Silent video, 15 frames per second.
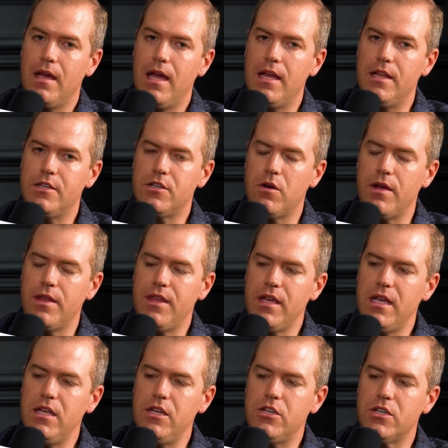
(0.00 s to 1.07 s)
And so I
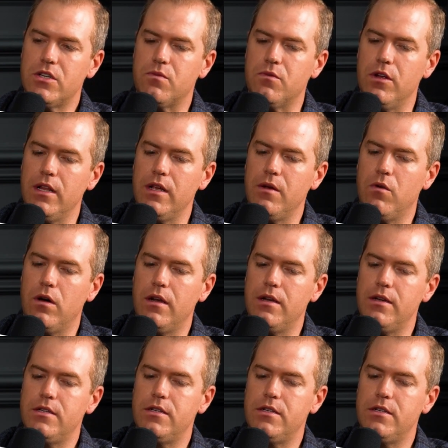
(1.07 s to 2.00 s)
think he just really wanted